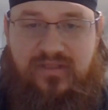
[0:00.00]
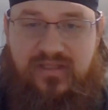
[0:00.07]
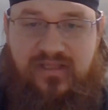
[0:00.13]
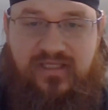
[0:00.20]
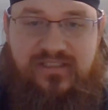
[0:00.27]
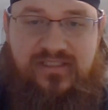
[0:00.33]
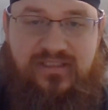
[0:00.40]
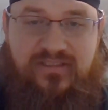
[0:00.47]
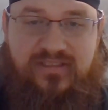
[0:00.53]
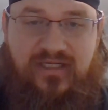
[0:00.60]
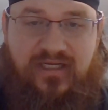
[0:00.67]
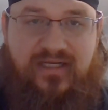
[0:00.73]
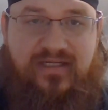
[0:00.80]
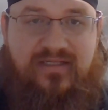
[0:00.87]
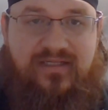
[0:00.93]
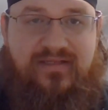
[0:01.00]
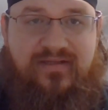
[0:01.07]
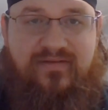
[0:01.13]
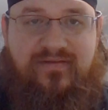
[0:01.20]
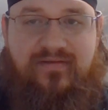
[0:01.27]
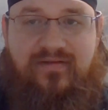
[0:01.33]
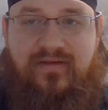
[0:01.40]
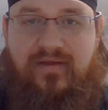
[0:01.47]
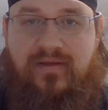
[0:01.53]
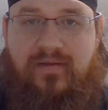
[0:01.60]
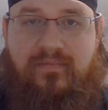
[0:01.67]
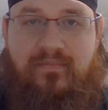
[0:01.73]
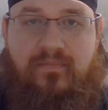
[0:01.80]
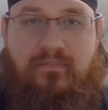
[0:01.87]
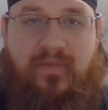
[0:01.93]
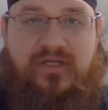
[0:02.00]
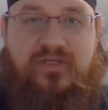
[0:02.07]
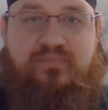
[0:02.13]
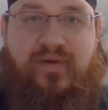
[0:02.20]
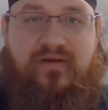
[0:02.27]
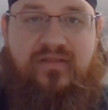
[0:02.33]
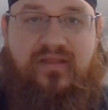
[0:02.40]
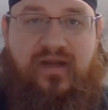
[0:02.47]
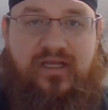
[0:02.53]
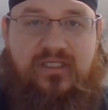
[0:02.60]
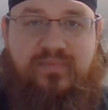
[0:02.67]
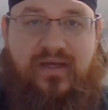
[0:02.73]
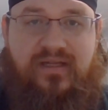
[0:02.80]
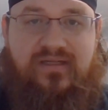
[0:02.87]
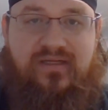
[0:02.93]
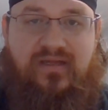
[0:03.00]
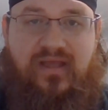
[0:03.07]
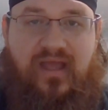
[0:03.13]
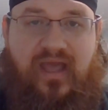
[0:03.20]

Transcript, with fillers: This is uh, much better than expected,